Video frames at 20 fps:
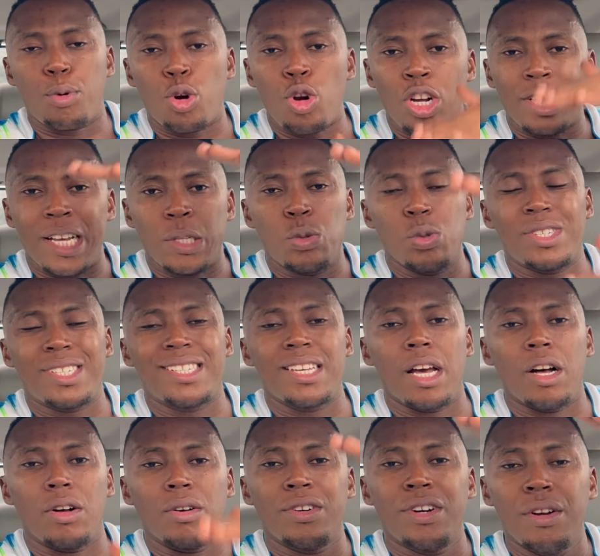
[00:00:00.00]
product that you
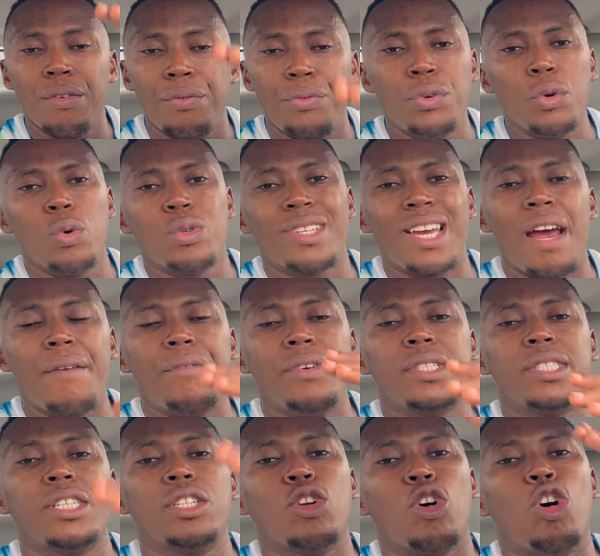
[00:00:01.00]
sell, reviews,
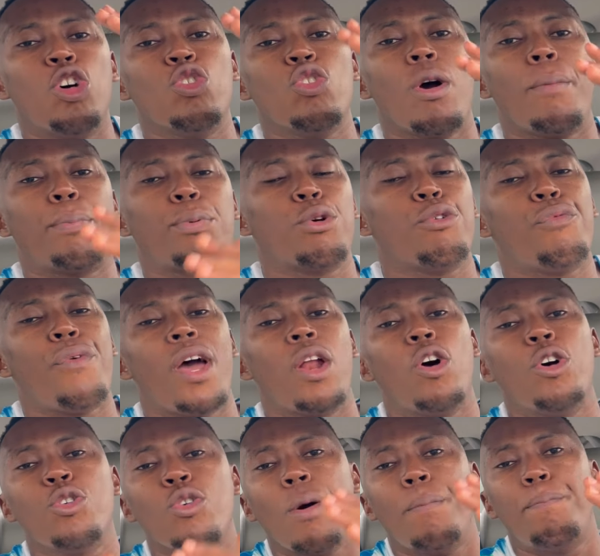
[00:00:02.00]
everything on your
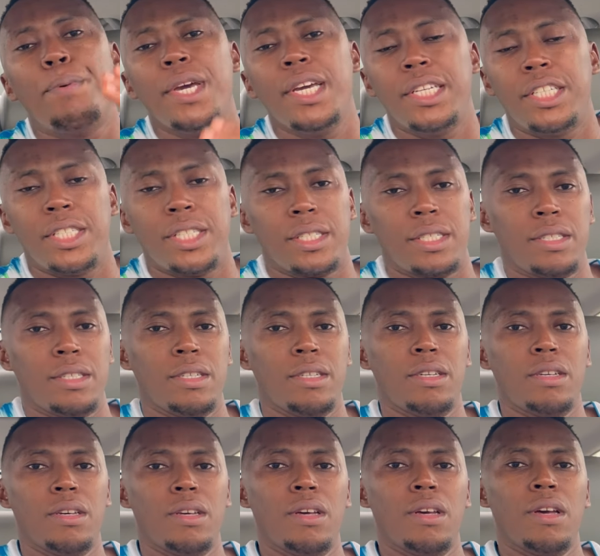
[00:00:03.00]
profile, on your page.
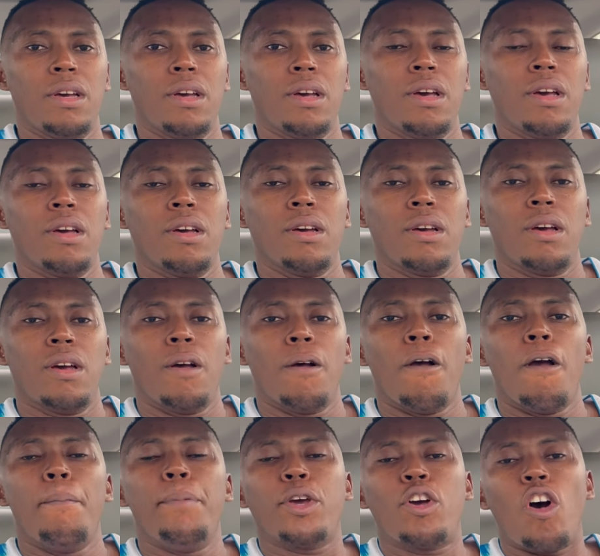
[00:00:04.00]

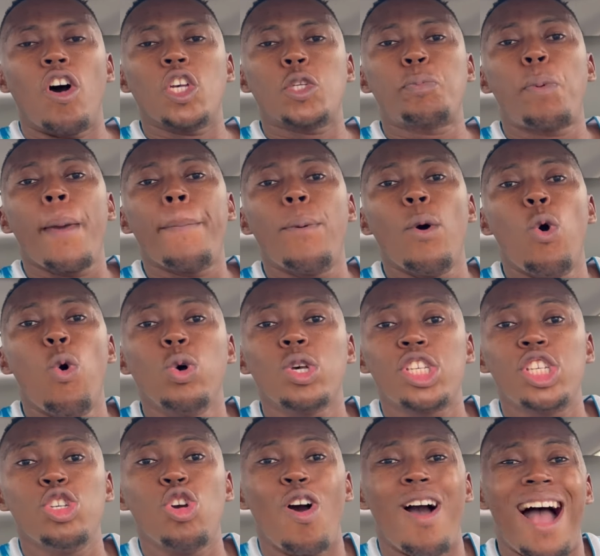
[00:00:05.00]
Because people who
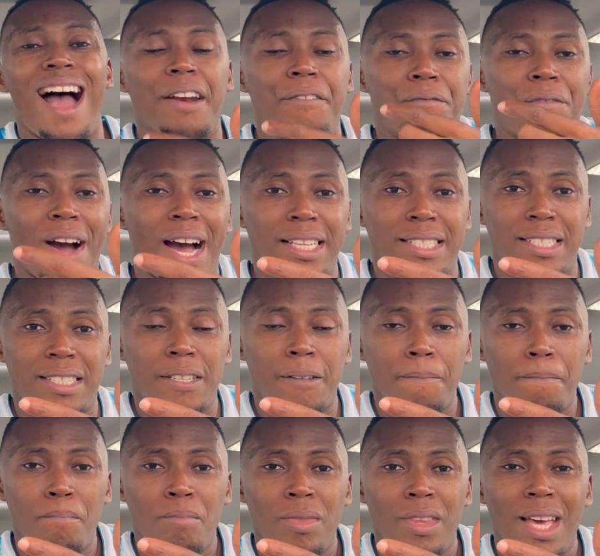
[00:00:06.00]
see your adverts,
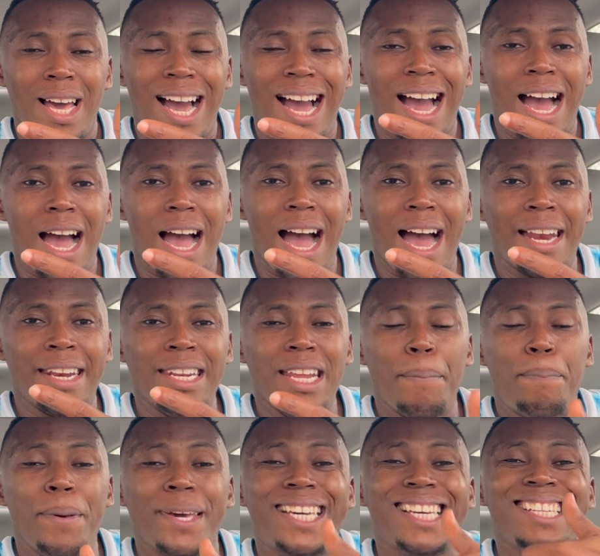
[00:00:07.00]
and
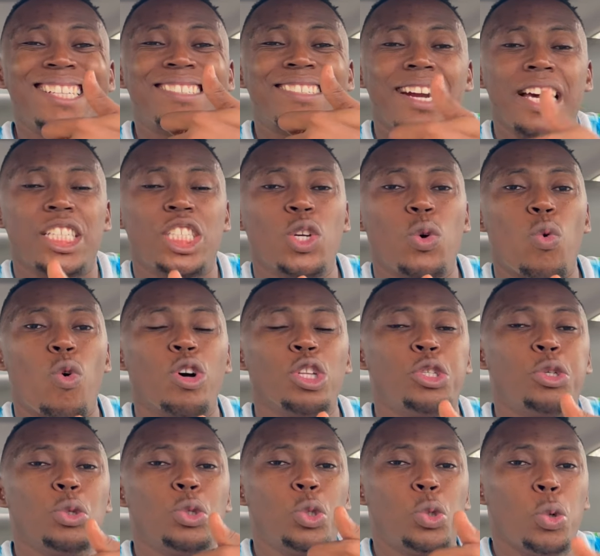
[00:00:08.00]
they pick interest in
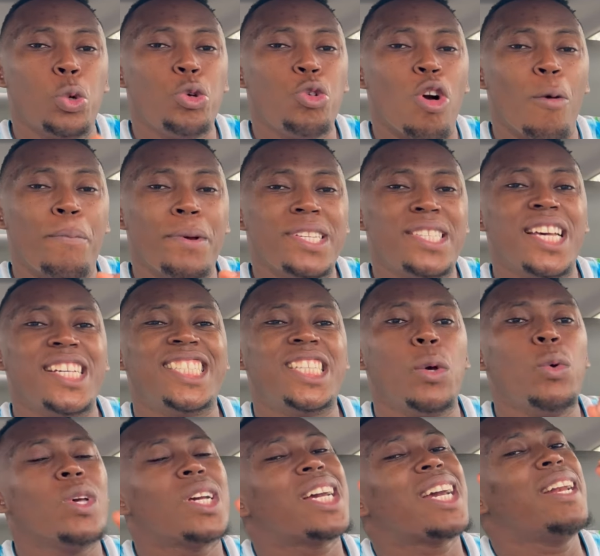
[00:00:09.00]
what you do, your business,
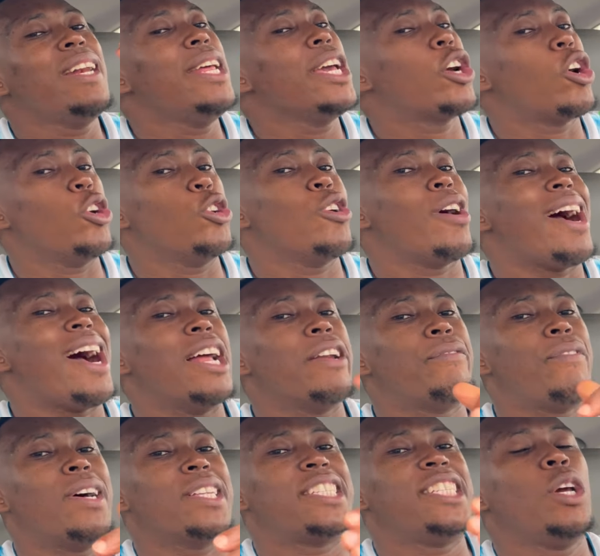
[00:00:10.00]
they will click on your
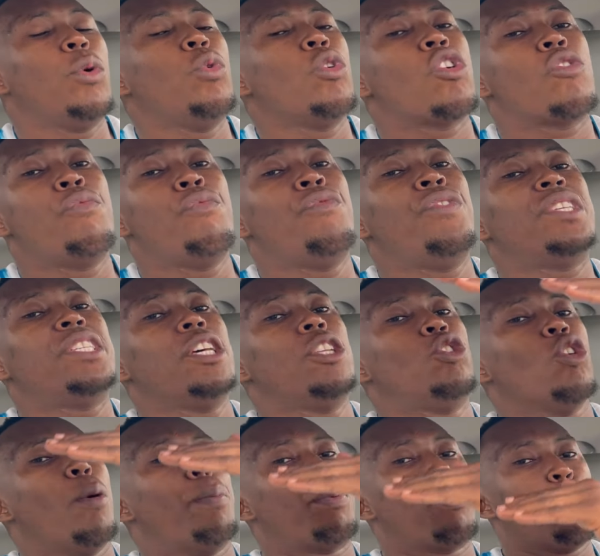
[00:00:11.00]
advert, they will
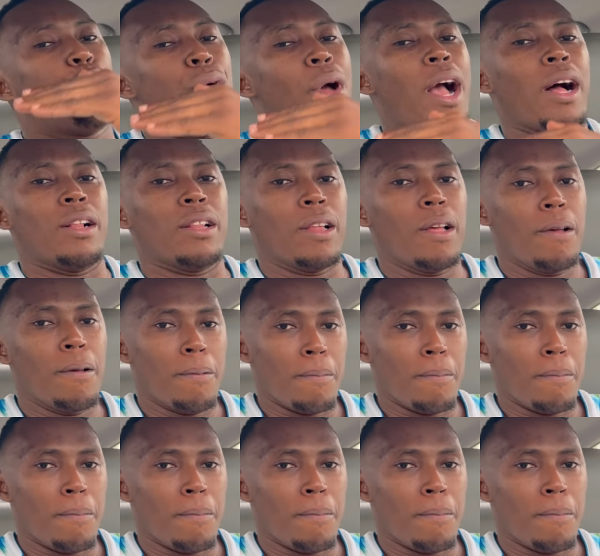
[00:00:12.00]
visit your profile,